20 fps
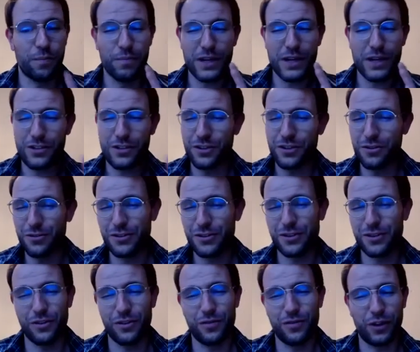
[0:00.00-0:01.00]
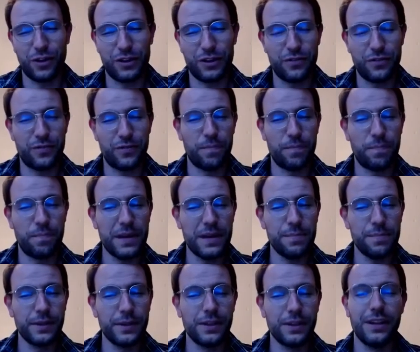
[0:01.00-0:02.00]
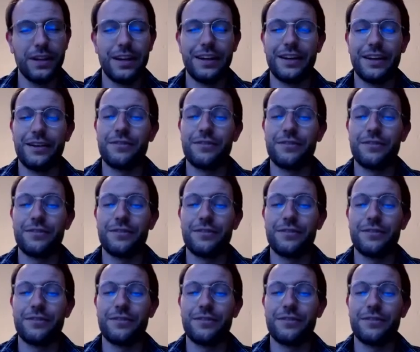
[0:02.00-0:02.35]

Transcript: mixed use and you've got different people.